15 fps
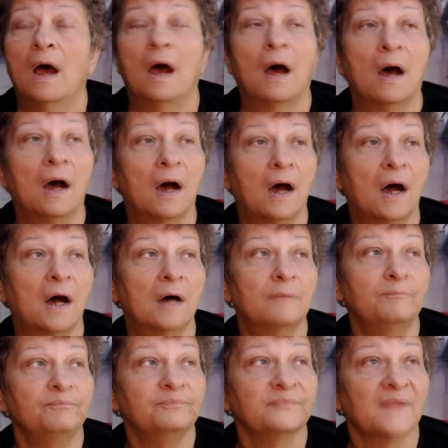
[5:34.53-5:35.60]

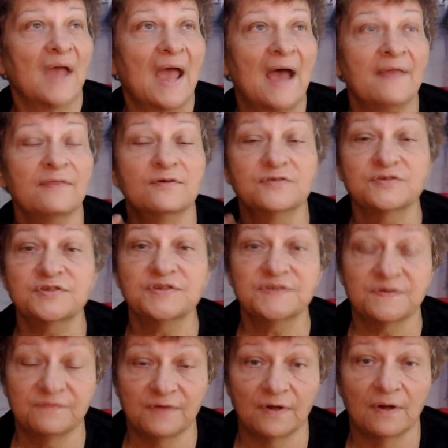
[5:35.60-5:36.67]
And those are just
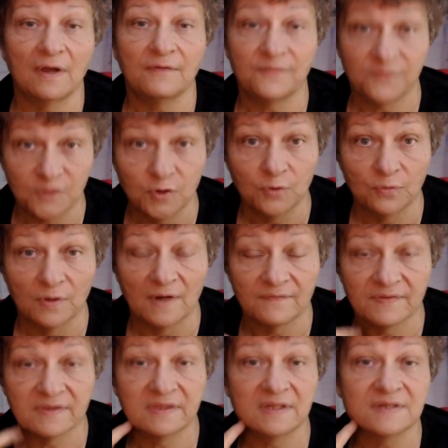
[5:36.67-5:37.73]
a few of
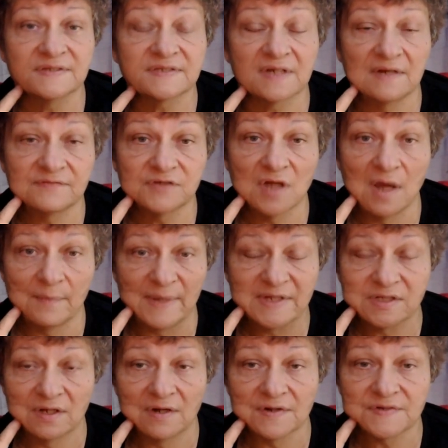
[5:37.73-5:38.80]
the things that I've taught my
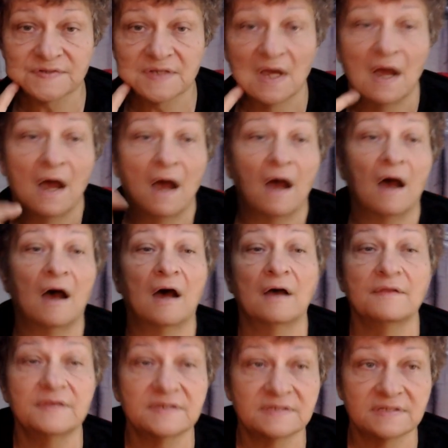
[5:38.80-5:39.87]
dogs.
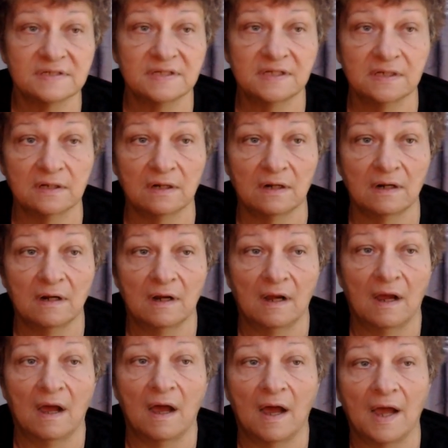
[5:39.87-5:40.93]
This is here,
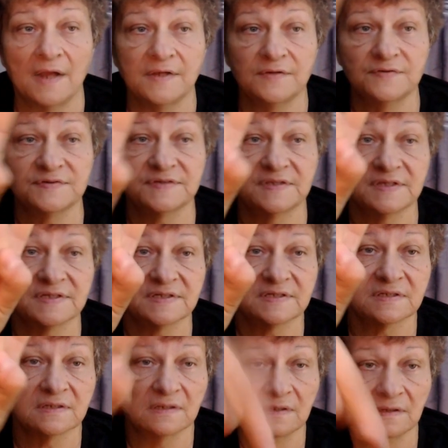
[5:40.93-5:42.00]
I use this
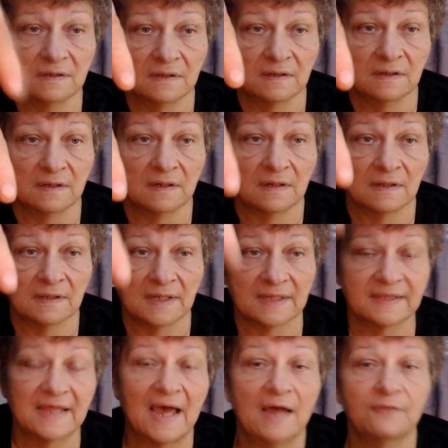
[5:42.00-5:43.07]
like
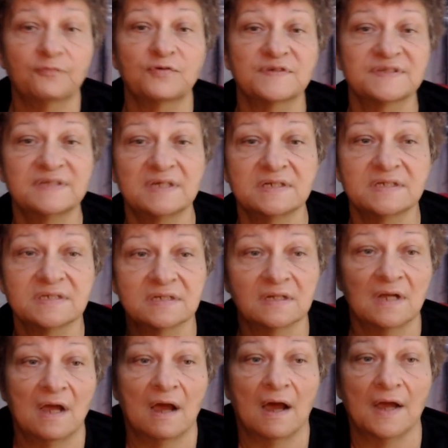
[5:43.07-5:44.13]
that for sit.
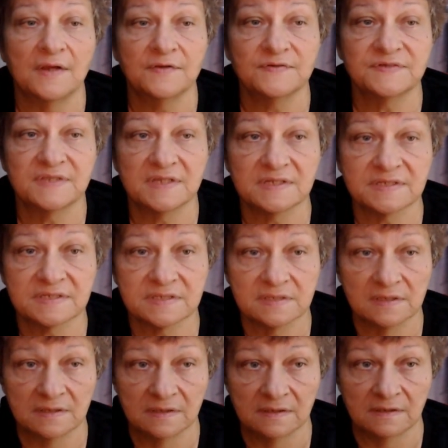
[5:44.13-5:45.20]
I use this
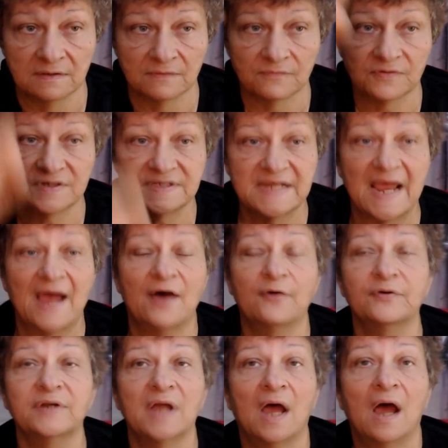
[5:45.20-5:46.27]
for
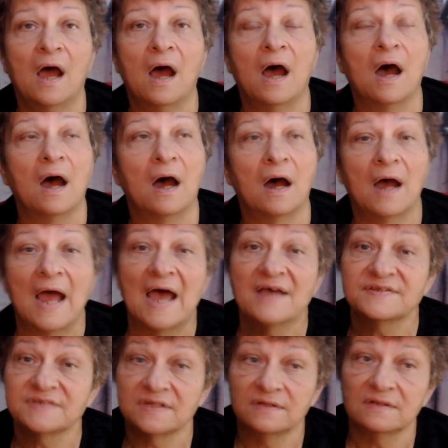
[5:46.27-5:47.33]
down,
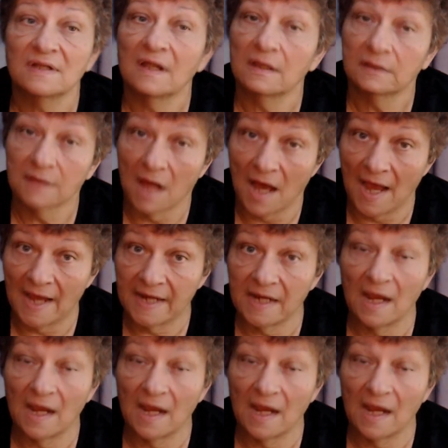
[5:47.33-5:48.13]
as in lie.